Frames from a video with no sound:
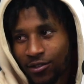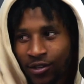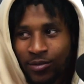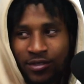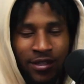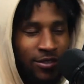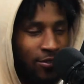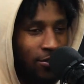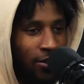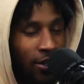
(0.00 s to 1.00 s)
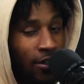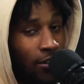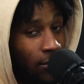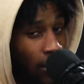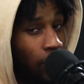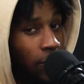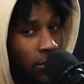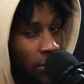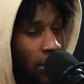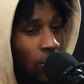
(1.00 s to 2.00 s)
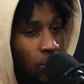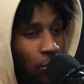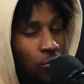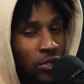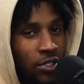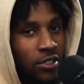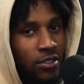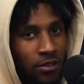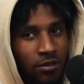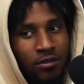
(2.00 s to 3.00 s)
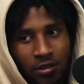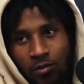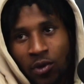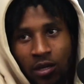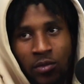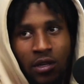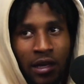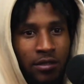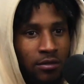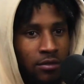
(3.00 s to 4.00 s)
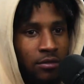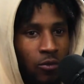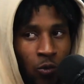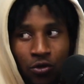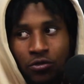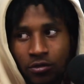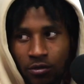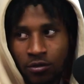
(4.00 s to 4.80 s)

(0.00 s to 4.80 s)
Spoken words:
Like you know what I'm saying? So definitely shout out bro because he made me like work.